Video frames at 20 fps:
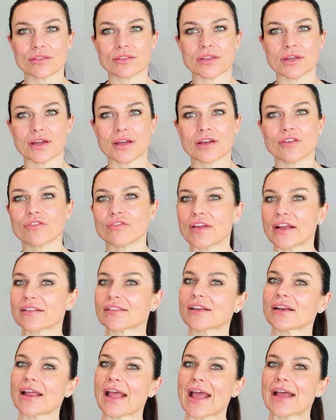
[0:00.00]
the effect
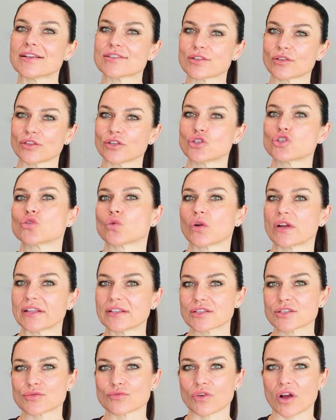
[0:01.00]
that it has on the
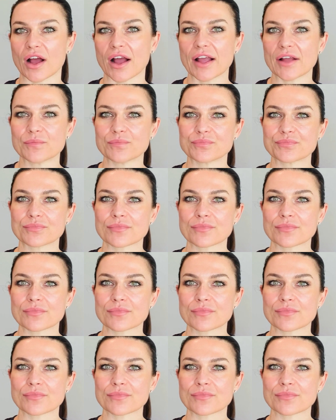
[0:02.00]
joints, right?